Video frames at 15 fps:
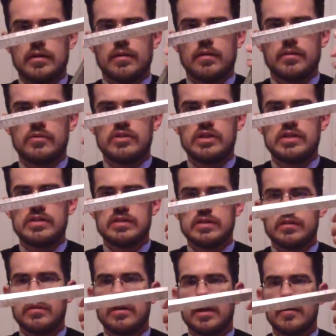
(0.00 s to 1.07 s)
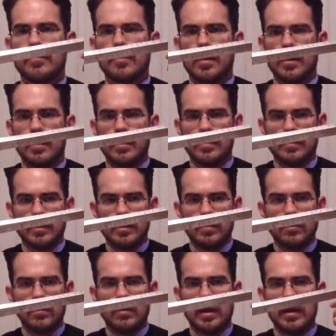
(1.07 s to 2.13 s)
sheet steel that I've cut into
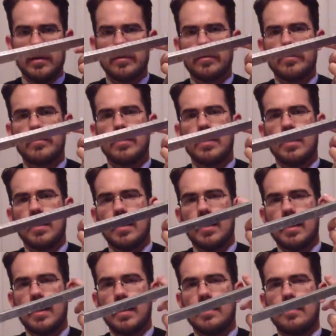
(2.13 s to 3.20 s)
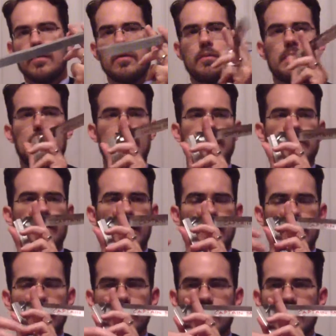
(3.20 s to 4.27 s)
equal lengths, and on the back side
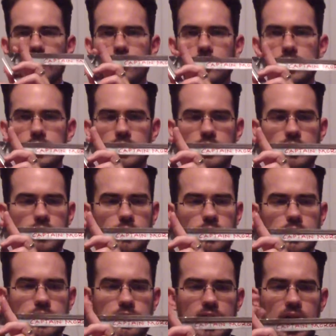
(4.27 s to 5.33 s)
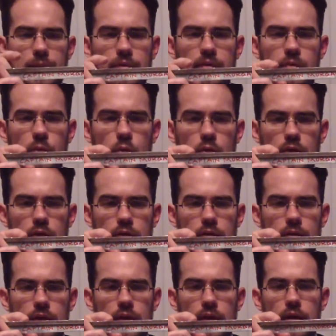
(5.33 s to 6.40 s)
I've labeled it. This one is Captain Morgan,
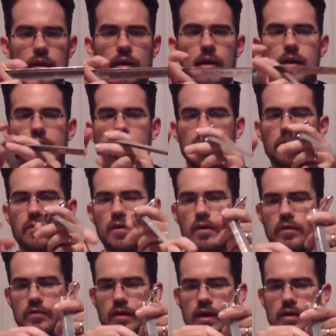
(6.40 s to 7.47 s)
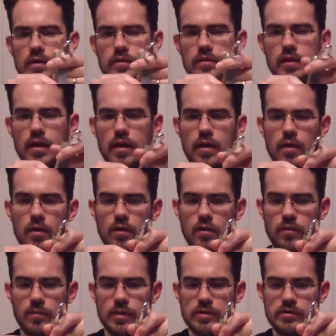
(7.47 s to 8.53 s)
and on the front side it's got all
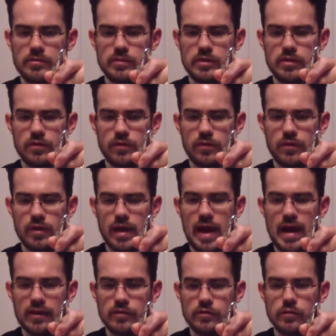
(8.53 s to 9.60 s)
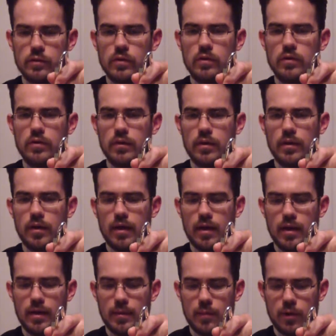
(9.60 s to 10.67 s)
the measurements for the actual
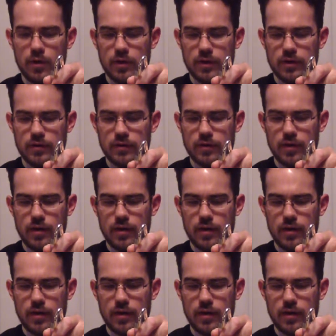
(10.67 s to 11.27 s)
markings